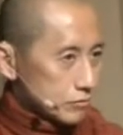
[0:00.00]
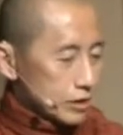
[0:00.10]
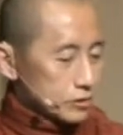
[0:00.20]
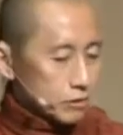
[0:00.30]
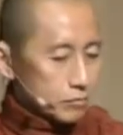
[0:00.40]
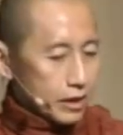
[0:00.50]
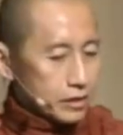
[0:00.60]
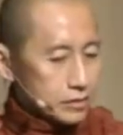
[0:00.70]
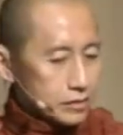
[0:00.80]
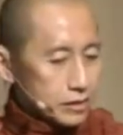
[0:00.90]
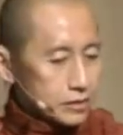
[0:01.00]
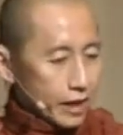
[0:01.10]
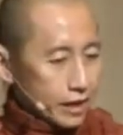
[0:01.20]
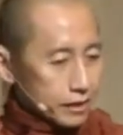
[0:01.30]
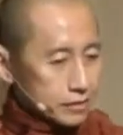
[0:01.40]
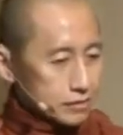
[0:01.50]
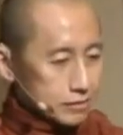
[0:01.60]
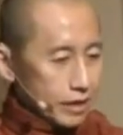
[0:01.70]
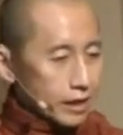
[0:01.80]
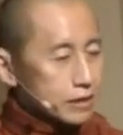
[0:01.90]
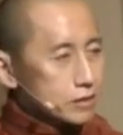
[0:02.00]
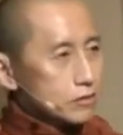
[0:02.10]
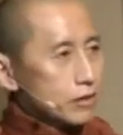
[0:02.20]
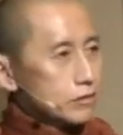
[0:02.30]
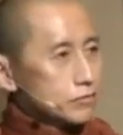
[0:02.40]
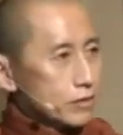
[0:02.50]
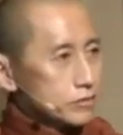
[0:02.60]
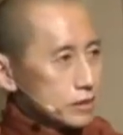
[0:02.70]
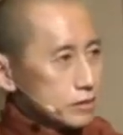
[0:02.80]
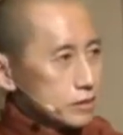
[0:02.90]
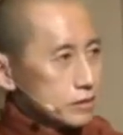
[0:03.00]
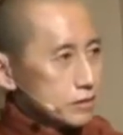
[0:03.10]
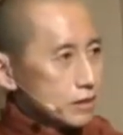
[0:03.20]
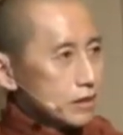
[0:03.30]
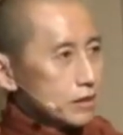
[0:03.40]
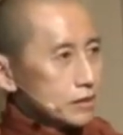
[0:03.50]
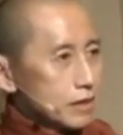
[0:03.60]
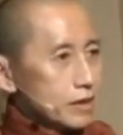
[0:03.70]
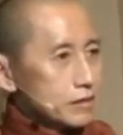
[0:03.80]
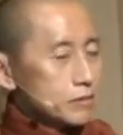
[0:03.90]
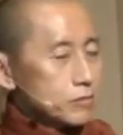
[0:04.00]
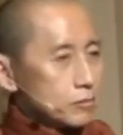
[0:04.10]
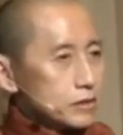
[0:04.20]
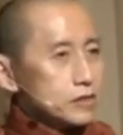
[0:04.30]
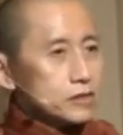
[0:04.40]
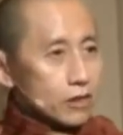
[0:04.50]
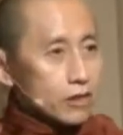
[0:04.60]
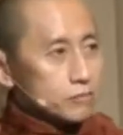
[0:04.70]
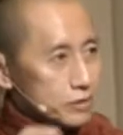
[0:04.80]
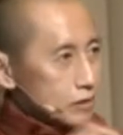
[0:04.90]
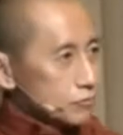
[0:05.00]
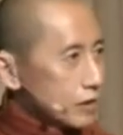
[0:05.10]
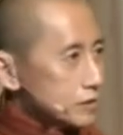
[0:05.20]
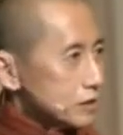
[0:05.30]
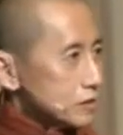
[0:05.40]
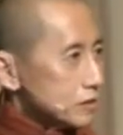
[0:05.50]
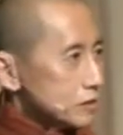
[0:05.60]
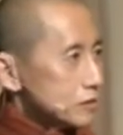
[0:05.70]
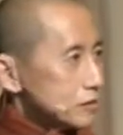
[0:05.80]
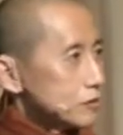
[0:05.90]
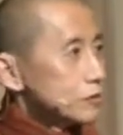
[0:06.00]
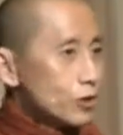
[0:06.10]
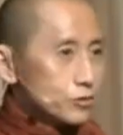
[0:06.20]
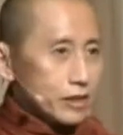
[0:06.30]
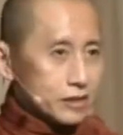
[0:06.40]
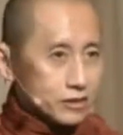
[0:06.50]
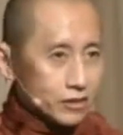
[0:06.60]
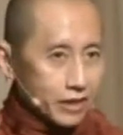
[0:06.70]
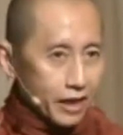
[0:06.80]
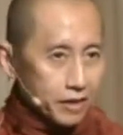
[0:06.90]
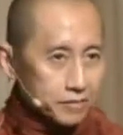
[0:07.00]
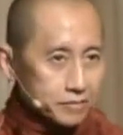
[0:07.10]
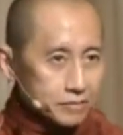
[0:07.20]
Once your mind is anchored on the five senses, then the moment it's not with the five senses, you know that it's not there.